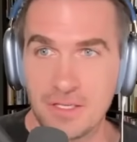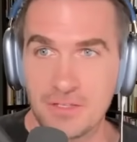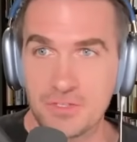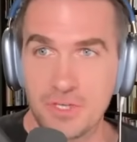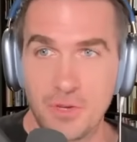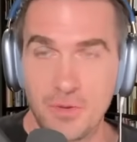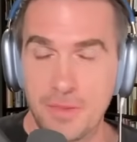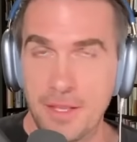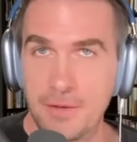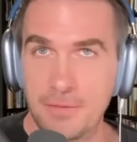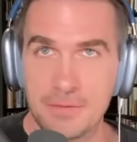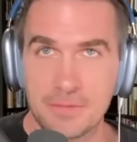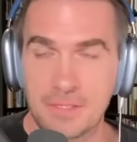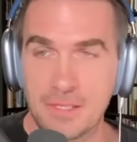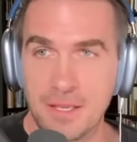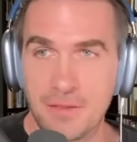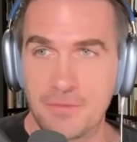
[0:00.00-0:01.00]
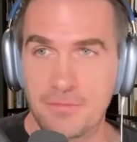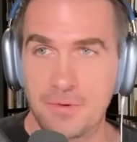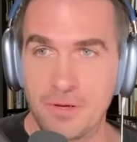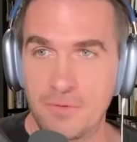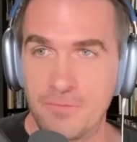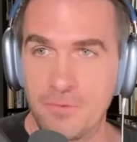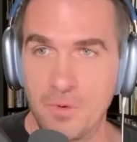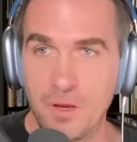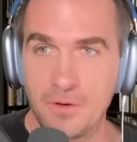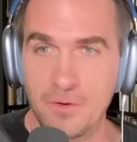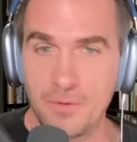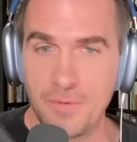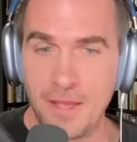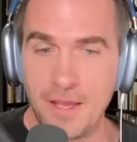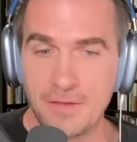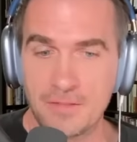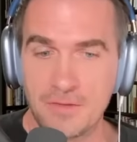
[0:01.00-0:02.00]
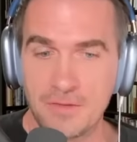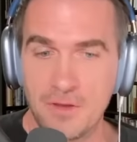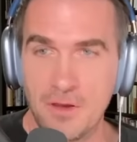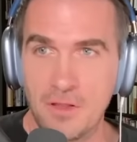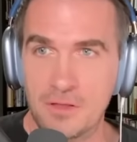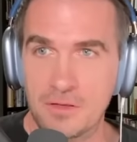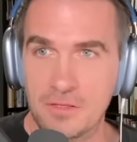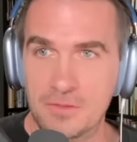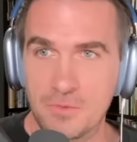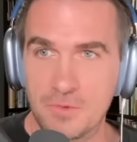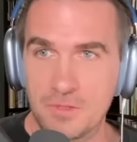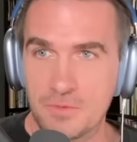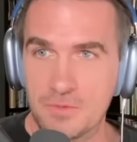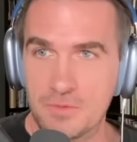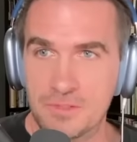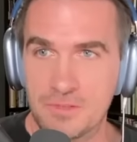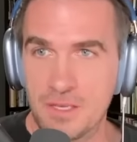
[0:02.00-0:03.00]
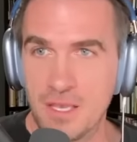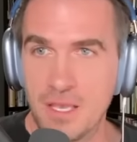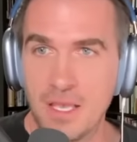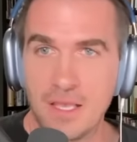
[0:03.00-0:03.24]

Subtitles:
showed that it was like $300,000 or $400,000, which was